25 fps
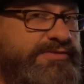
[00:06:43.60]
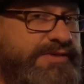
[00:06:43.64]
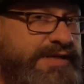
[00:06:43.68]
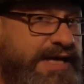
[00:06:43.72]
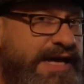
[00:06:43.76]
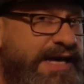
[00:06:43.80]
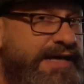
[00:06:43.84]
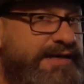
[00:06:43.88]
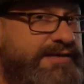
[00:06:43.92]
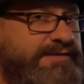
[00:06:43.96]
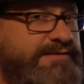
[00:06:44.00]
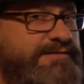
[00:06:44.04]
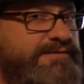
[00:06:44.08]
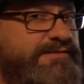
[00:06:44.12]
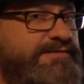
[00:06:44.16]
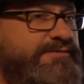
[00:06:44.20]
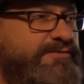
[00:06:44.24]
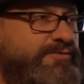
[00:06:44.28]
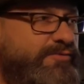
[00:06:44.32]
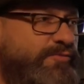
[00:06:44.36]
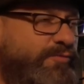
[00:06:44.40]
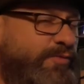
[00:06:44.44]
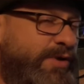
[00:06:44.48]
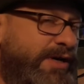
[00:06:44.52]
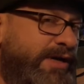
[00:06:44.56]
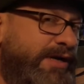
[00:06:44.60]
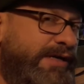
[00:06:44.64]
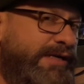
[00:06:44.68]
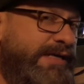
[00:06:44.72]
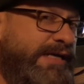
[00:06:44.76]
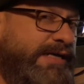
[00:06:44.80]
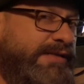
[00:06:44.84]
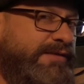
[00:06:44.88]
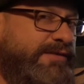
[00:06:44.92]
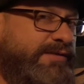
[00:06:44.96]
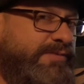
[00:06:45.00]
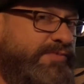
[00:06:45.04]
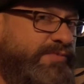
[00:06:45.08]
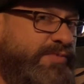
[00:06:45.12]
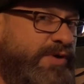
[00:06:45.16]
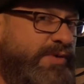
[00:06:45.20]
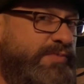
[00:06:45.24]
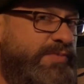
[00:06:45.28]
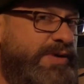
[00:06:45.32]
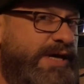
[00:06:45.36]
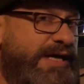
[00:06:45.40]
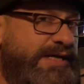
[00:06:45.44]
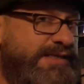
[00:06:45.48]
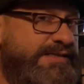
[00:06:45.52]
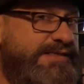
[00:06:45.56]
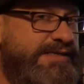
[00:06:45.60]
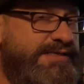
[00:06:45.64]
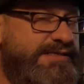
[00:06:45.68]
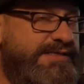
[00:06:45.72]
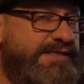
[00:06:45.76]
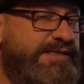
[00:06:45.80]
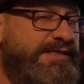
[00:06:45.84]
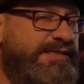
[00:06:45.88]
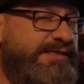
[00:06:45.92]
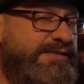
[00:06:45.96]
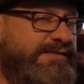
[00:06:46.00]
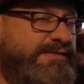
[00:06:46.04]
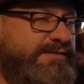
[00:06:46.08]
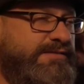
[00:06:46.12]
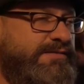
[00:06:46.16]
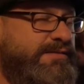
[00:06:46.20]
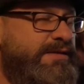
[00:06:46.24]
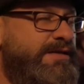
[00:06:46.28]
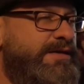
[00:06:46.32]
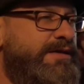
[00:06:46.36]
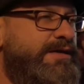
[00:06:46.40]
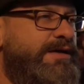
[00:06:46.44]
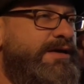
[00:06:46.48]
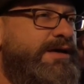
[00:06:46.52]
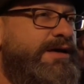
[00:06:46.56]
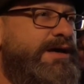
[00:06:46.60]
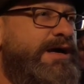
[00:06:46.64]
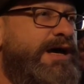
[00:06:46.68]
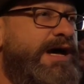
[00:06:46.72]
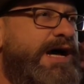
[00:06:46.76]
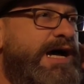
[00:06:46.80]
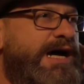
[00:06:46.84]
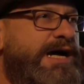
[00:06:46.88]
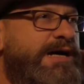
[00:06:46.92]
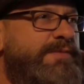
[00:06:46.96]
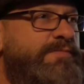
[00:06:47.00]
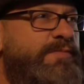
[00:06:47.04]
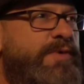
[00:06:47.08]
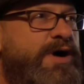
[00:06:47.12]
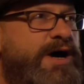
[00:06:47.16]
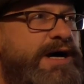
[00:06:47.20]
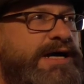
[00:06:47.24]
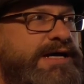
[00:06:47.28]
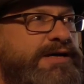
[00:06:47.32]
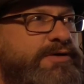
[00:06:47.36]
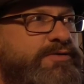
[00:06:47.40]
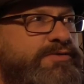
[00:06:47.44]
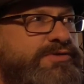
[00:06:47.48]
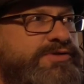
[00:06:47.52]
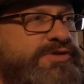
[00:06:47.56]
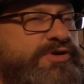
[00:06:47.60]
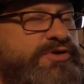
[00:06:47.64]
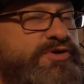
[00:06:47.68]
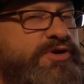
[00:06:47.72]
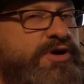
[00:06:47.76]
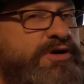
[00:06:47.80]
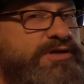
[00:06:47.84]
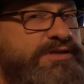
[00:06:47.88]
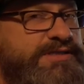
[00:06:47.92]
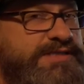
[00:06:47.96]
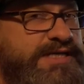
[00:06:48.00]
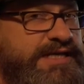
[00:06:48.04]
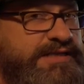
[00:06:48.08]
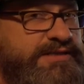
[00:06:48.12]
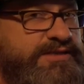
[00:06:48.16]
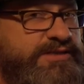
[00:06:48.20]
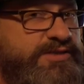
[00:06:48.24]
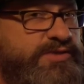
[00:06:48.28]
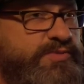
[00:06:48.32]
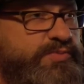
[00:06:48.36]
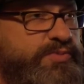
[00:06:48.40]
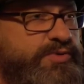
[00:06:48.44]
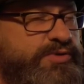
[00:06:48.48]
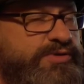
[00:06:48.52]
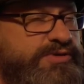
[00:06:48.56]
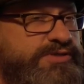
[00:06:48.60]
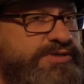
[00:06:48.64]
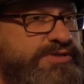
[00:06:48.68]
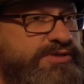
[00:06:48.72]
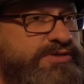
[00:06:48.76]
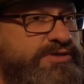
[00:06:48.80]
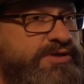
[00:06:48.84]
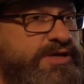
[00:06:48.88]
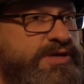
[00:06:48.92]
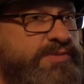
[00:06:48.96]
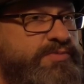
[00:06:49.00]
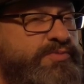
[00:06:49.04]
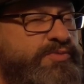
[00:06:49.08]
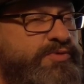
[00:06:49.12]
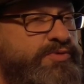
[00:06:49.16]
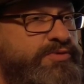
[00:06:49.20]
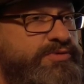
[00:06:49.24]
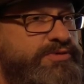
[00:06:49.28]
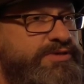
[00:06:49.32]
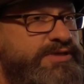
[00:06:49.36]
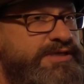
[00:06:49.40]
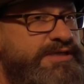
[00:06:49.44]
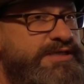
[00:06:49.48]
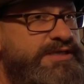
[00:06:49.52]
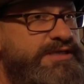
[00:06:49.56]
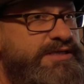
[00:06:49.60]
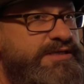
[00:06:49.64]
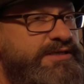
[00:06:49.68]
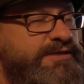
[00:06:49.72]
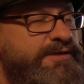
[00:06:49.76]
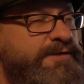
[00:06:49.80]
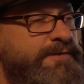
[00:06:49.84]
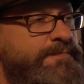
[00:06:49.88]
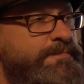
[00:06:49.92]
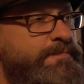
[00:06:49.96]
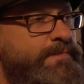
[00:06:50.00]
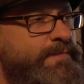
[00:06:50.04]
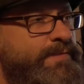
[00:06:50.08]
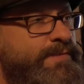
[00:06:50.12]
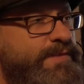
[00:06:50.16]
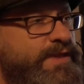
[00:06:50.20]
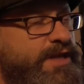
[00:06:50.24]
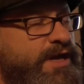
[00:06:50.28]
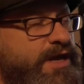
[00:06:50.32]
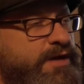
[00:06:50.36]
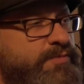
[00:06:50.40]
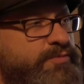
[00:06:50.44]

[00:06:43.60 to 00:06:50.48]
that when I get the proper access keys. I also contacted the person that I bought the... I